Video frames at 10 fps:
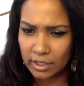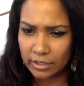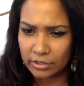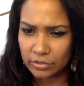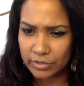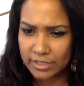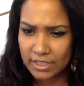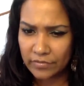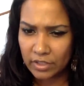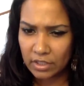now you're
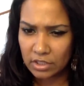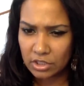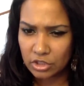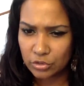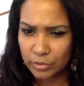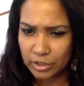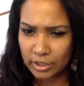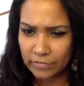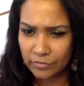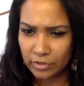27 should you be
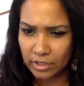looking for